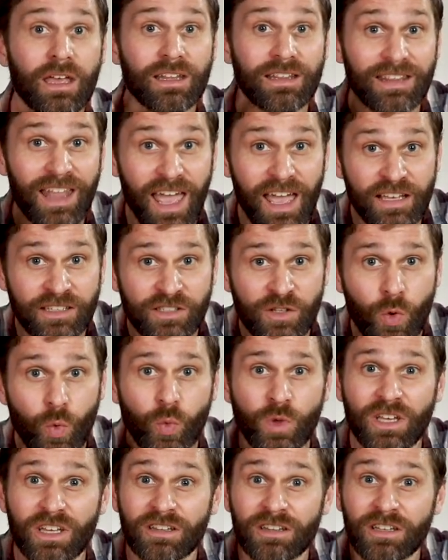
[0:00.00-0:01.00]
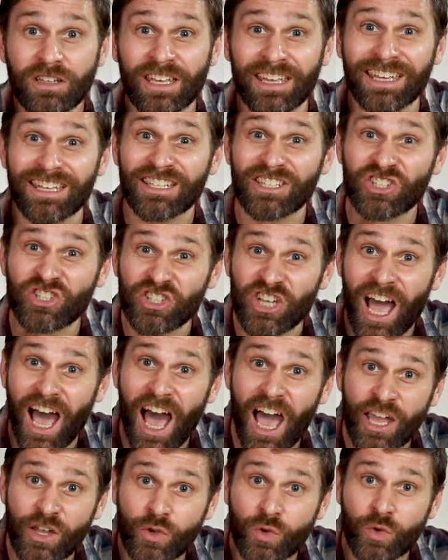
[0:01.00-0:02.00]
Next, we can look at
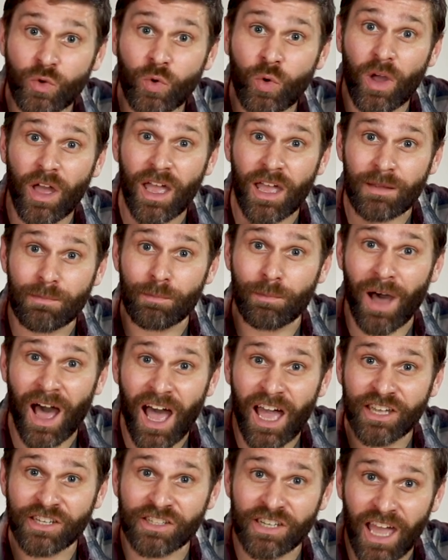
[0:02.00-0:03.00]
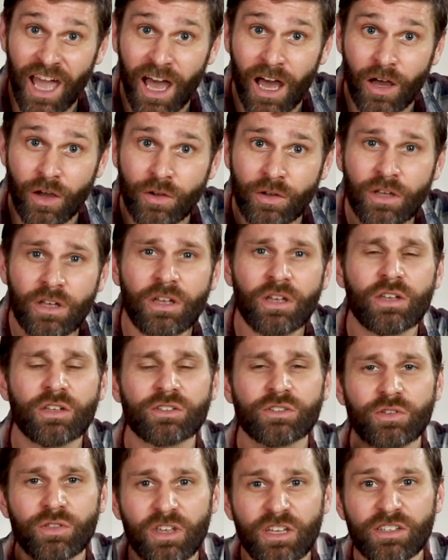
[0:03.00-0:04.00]
chai hu and bai
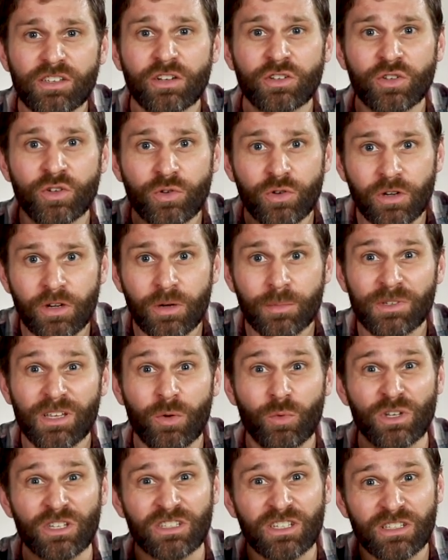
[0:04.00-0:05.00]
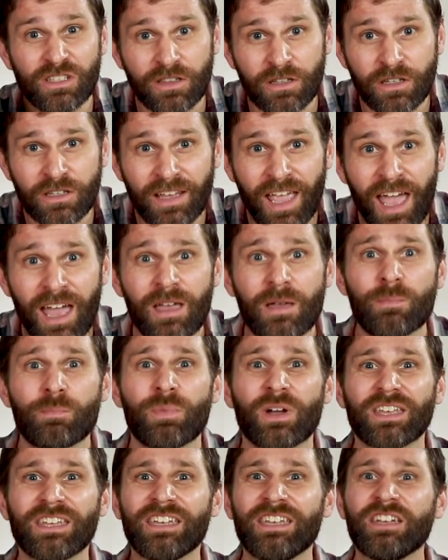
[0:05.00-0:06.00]
So these are two herbs that we just looked at,
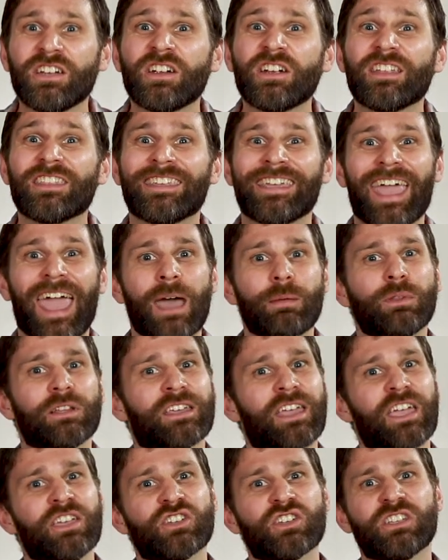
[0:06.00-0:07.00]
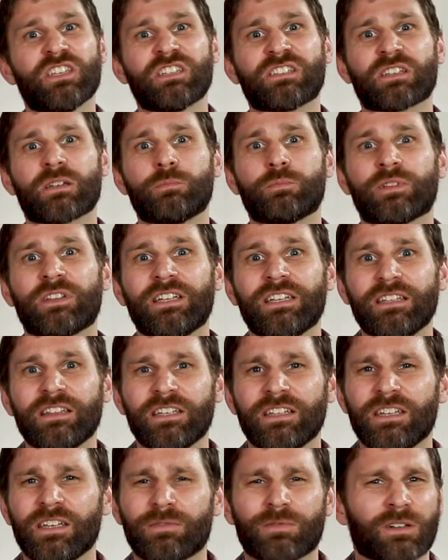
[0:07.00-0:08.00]
but here the application is
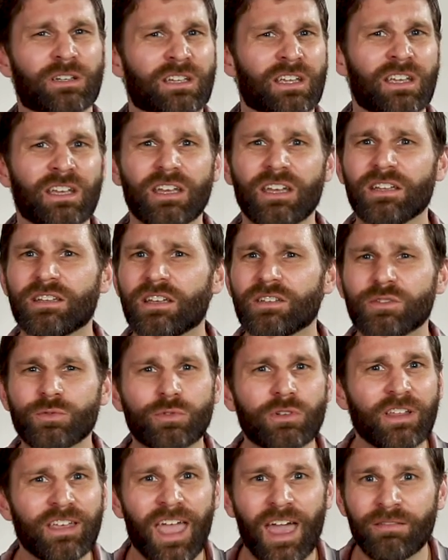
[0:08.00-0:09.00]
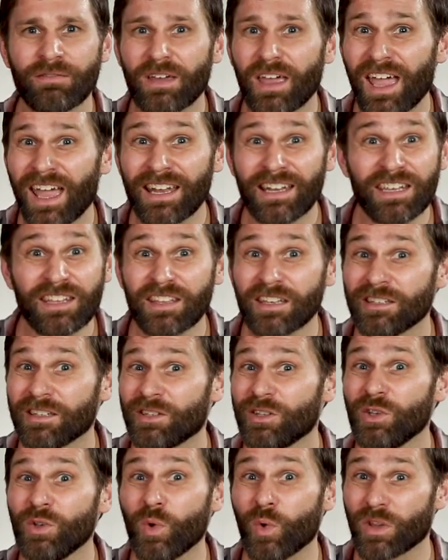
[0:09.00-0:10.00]
completely different. It doesn't really have anything to
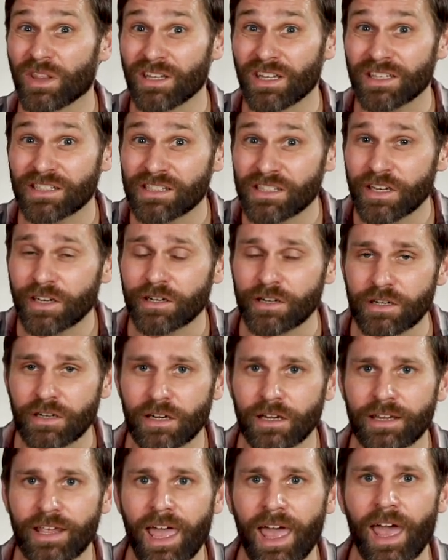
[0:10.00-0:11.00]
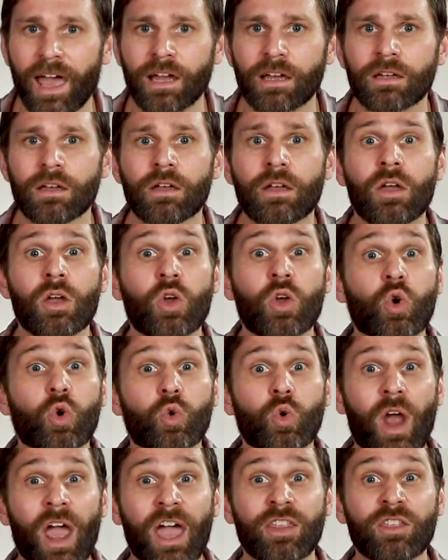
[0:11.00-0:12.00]
do with an exterior attack.
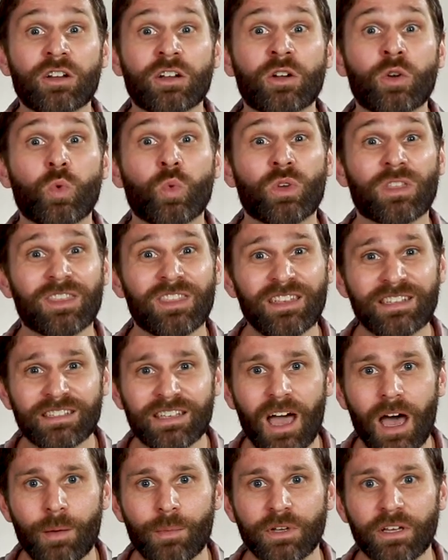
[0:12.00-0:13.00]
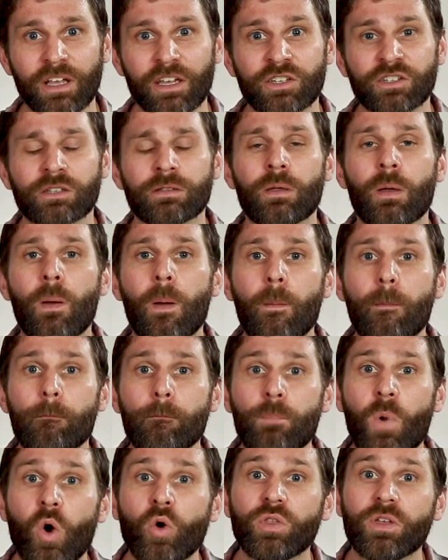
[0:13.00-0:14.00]
Rather, with this combination,
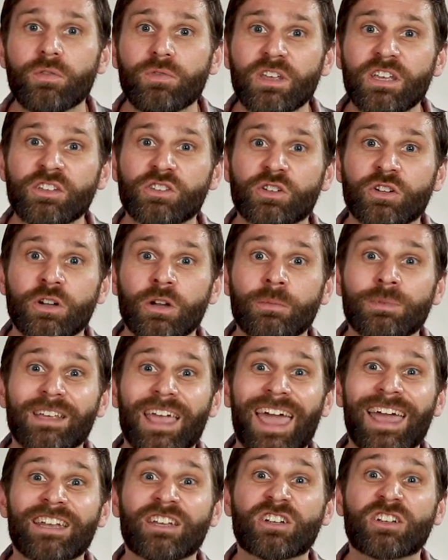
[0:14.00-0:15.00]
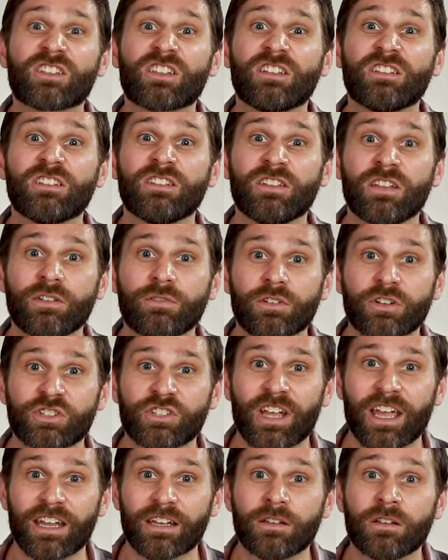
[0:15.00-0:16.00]
both of these herbs enter the liver
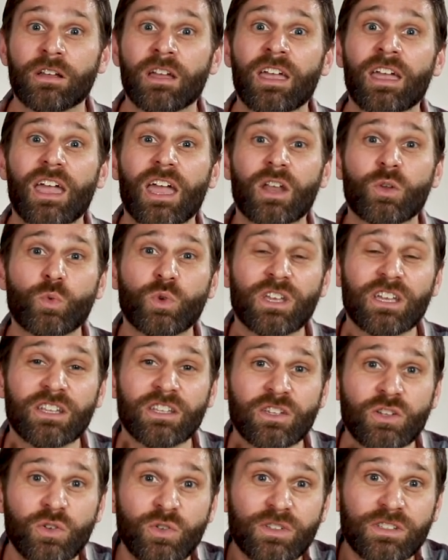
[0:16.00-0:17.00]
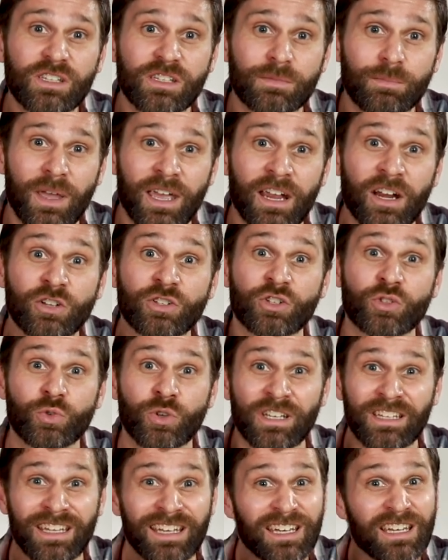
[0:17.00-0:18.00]
channel, and we can use this pair to
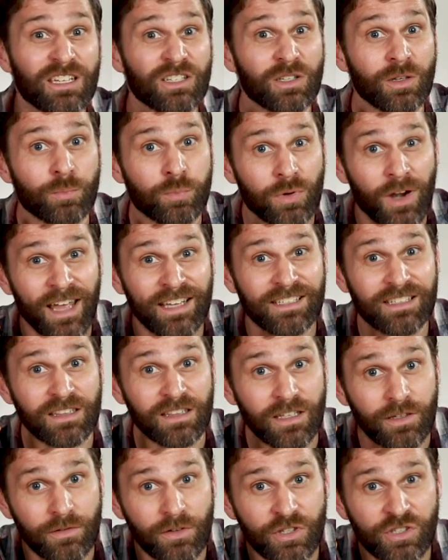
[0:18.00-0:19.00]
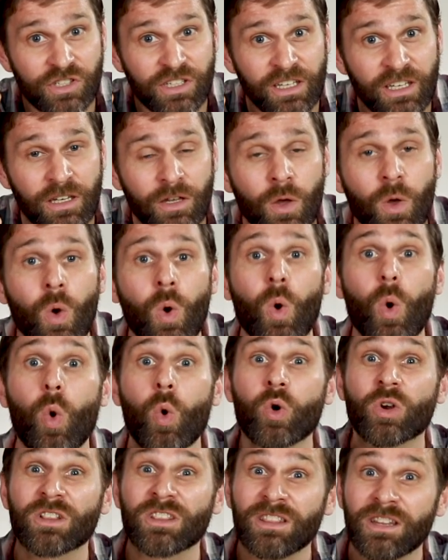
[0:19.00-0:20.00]
treat depressed liver qi
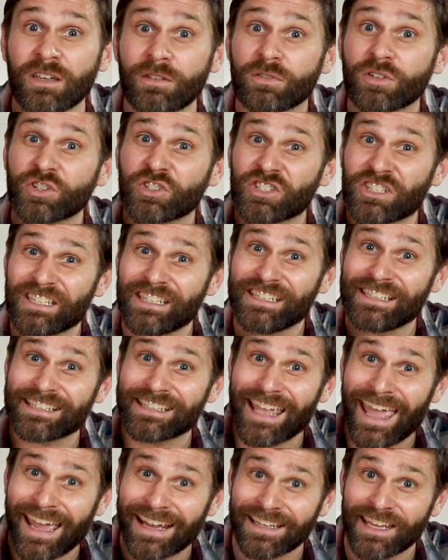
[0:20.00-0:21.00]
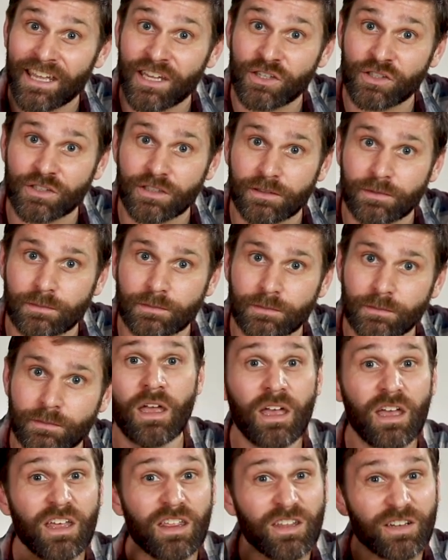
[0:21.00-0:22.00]
or liver qi stagnation.
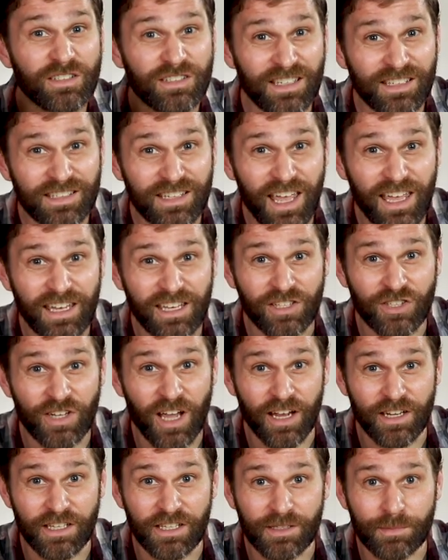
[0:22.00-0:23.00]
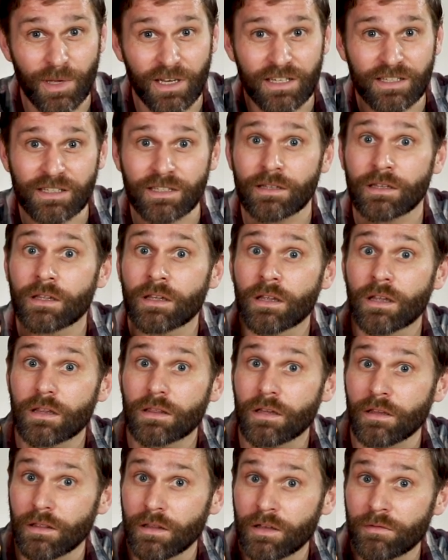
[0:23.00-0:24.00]
There's a saying in Chinese medicine,
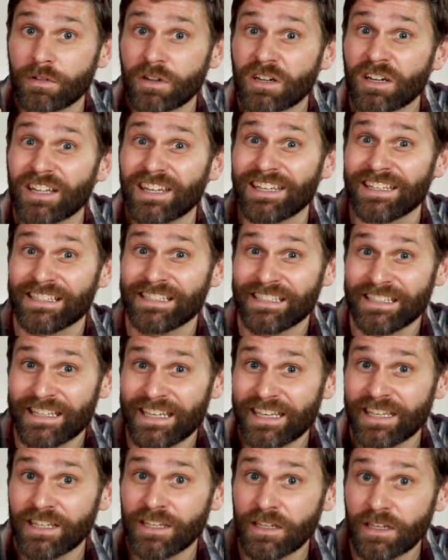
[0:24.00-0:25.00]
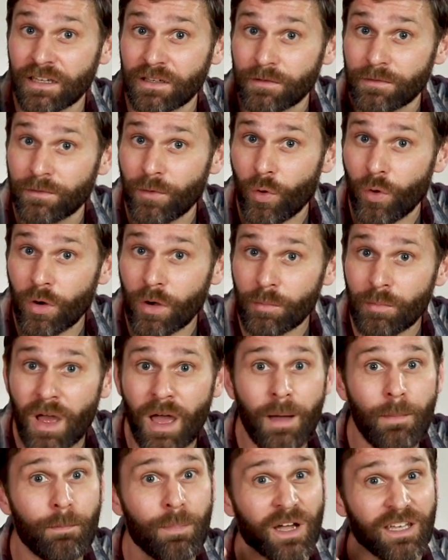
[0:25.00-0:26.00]
the liver is yin in form,
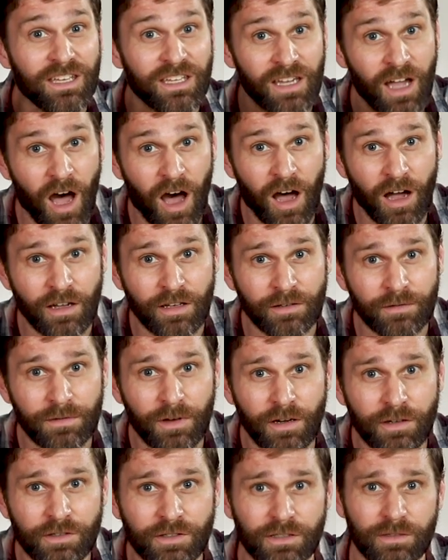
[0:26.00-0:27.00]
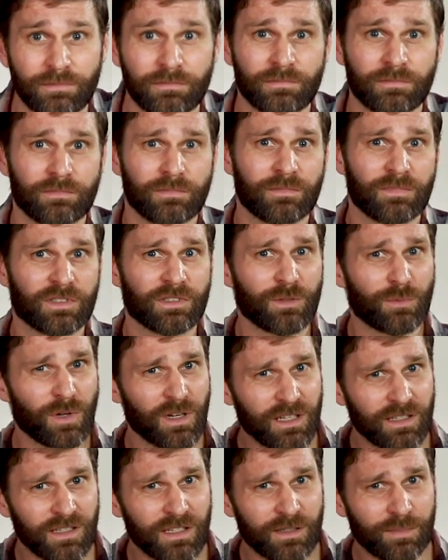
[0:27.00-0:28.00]
but yang in function. So
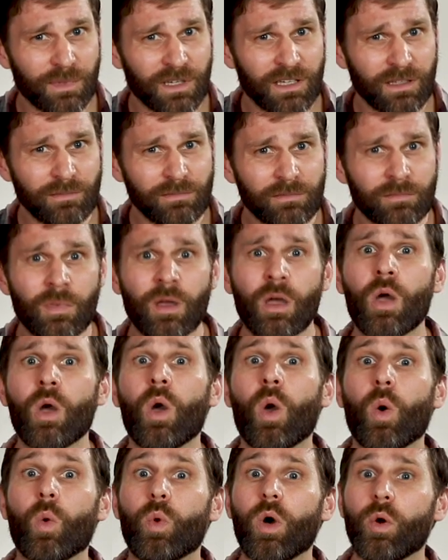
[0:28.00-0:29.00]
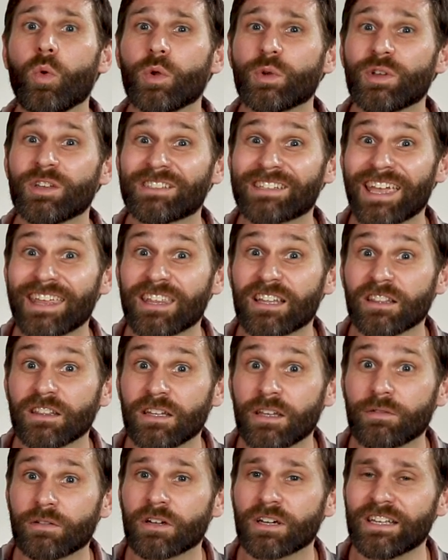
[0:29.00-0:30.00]
what does this mean? Well, when we say the
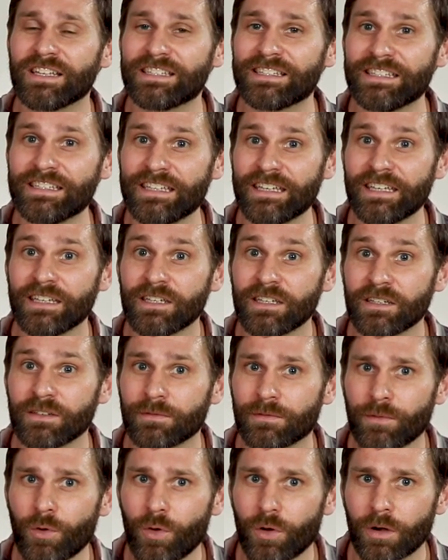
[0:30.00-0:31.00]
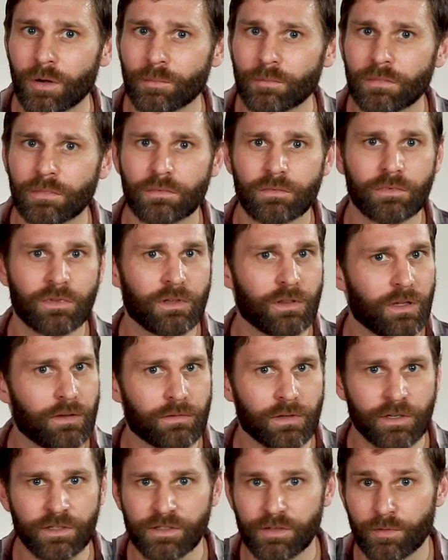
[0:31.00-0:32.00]
liver is yin in form, the
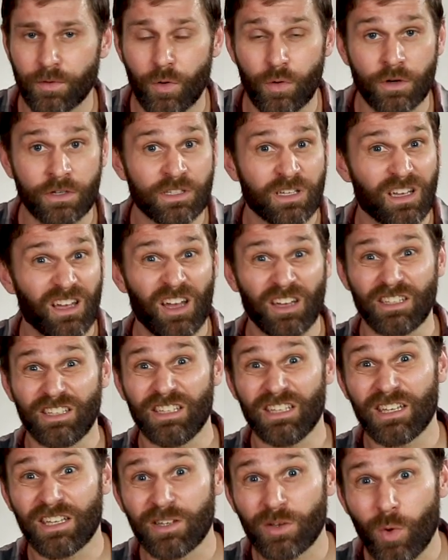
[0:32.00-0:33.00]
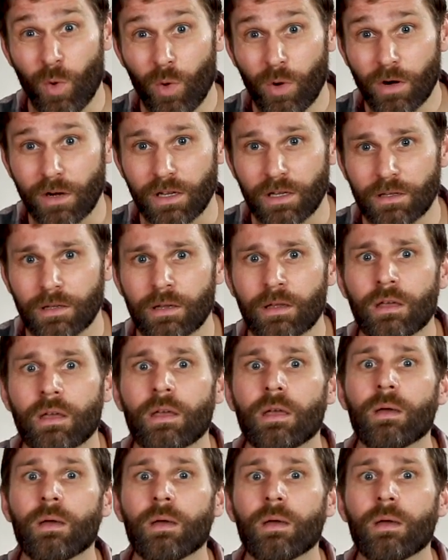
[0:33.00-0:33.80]
liver is, of course, a yin organ.